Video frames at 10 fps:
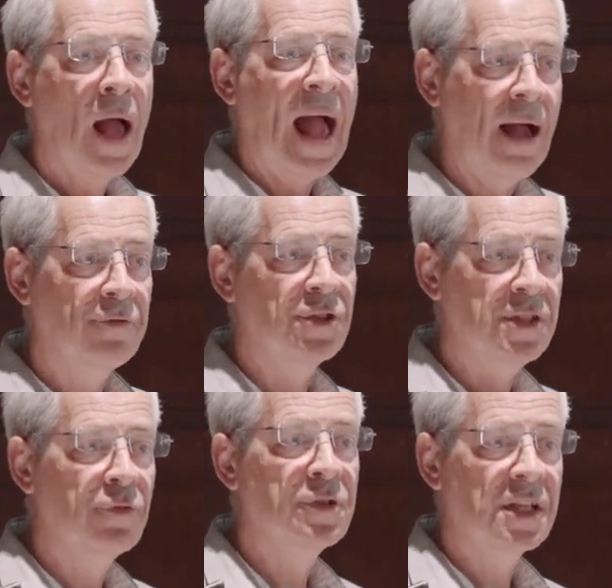have, to
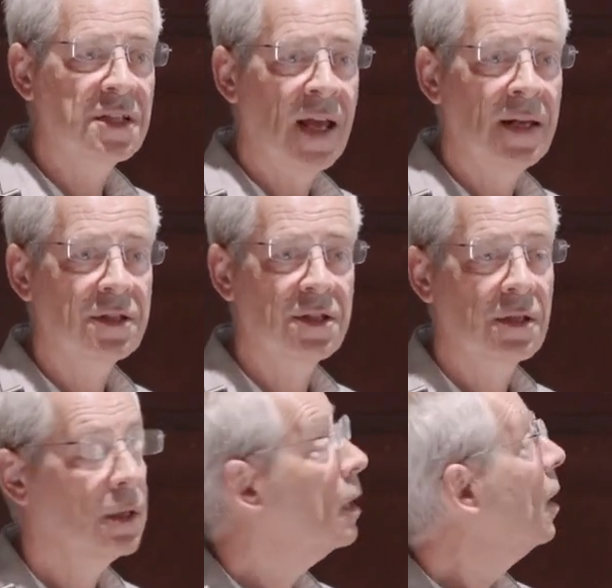different
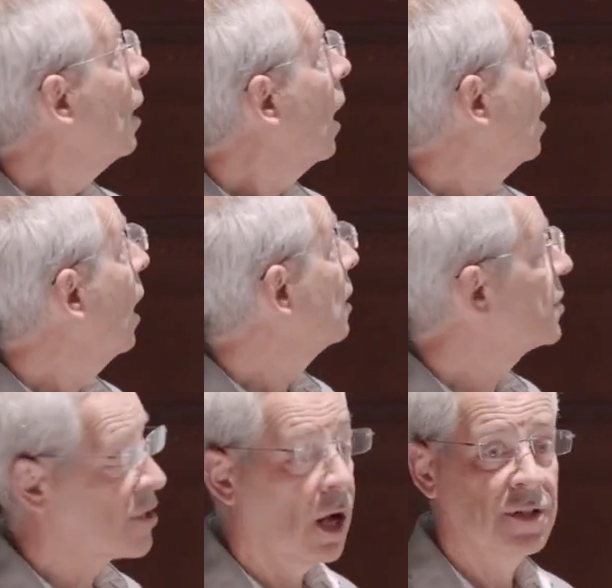extents,
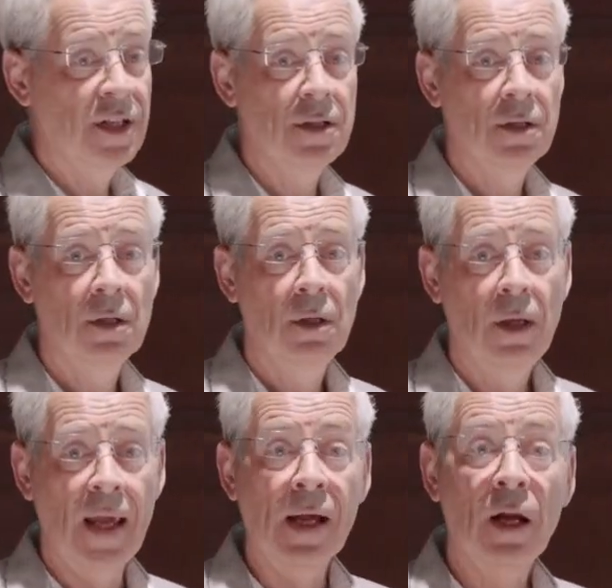started
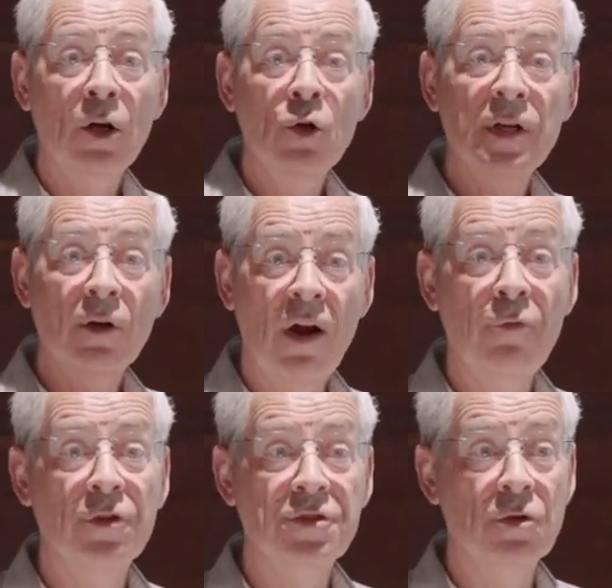including
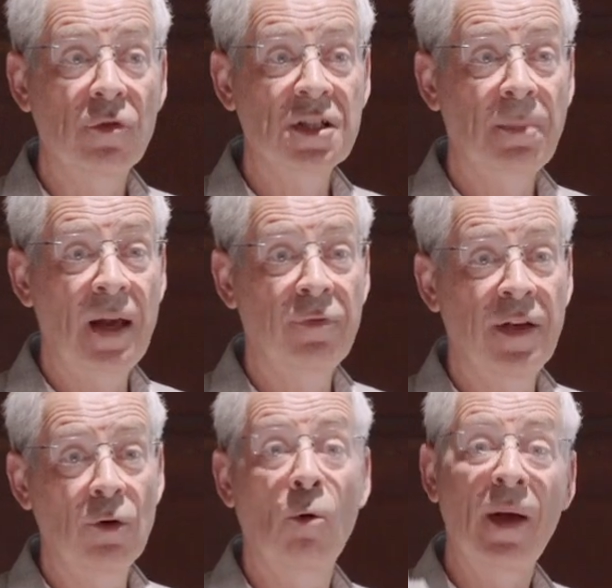reference to
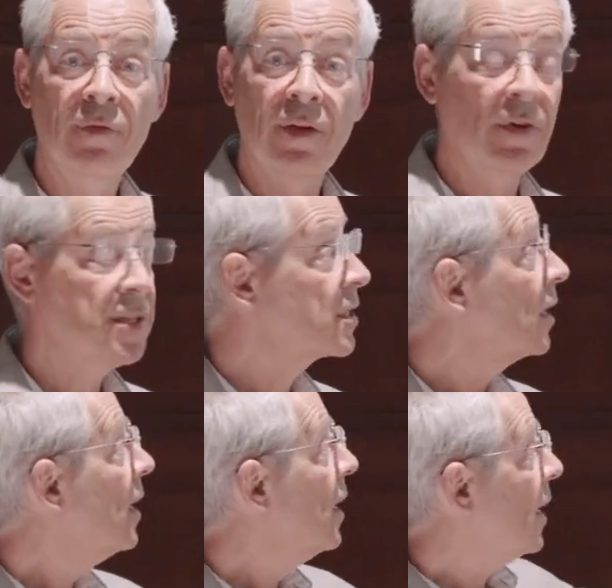risk-benefit or benefit-risk
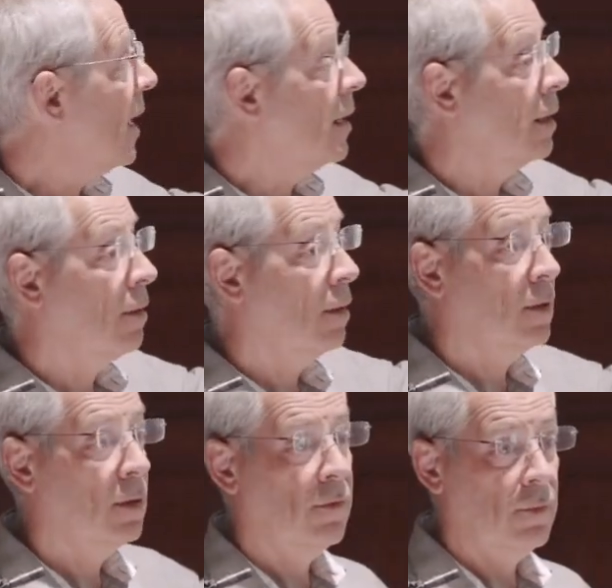in
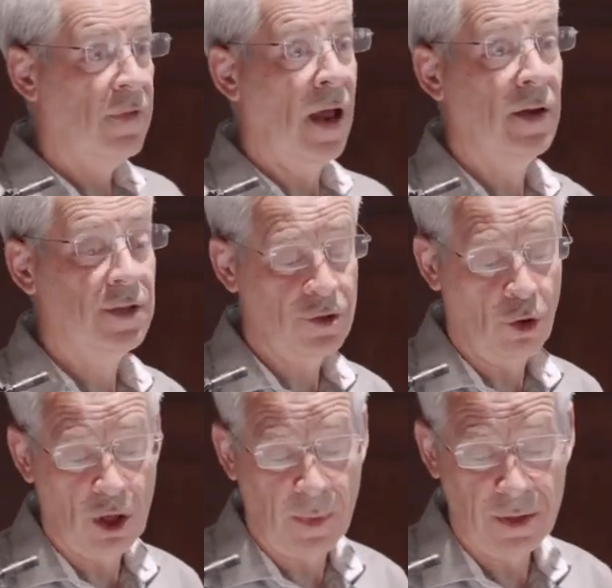various
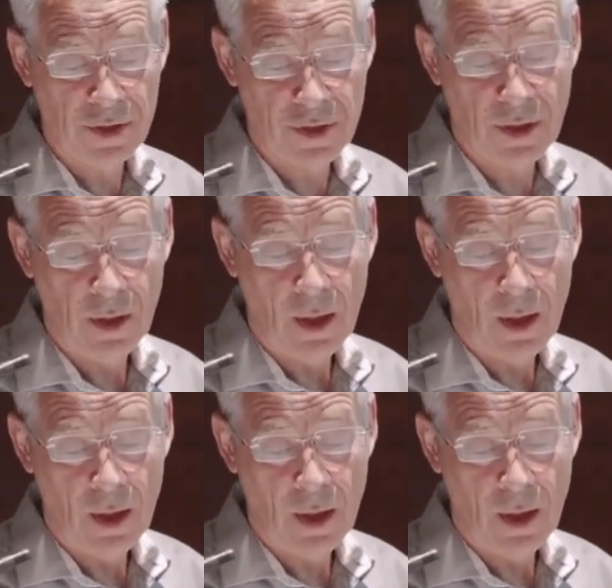documents.